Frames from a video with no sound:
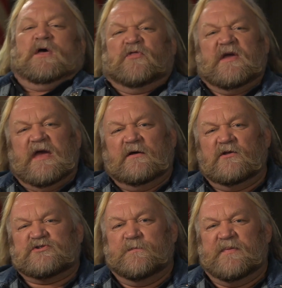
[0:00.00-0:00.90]
The
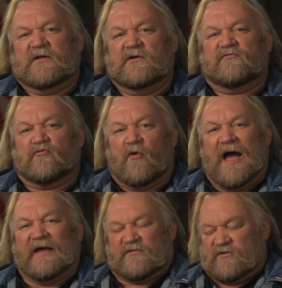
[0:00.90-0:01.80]
English Bill of
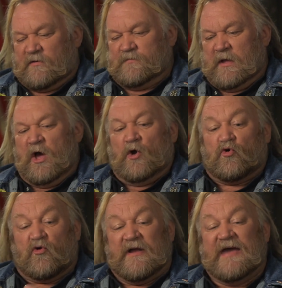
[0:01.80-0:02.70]
Rights
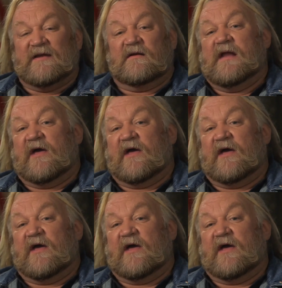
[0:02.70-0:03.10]
created an